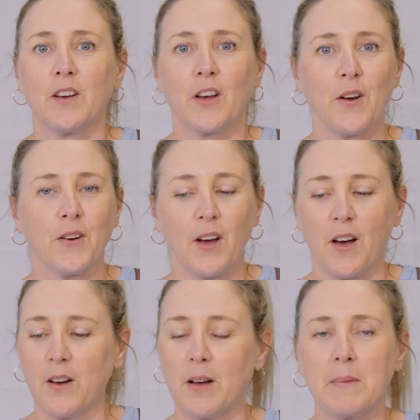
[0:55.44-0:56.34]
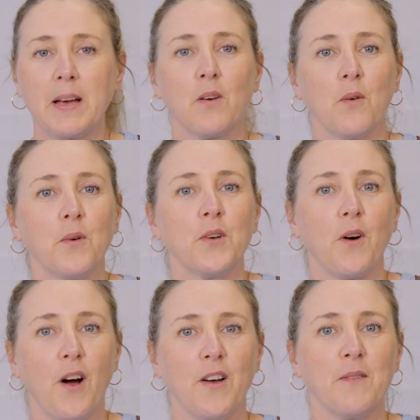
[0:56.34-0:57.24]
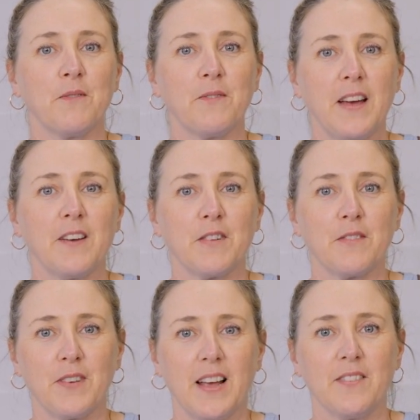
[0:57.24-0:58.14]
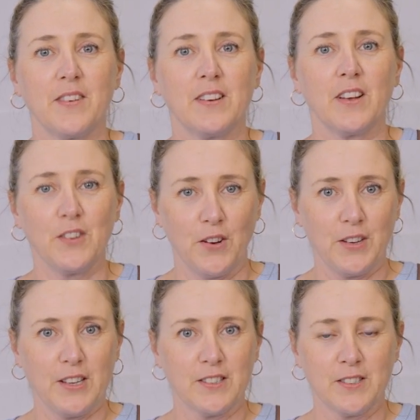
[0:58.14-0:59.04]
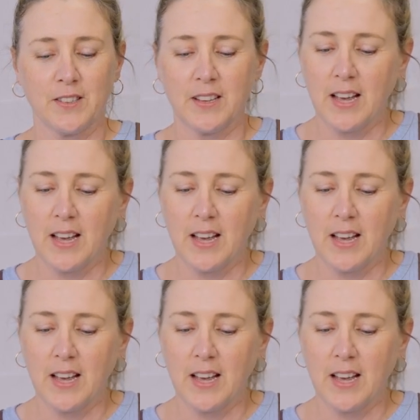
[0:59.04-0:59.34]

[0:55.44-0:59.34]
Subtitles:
cocoa, and make all your own favourite flavoured yoghurts.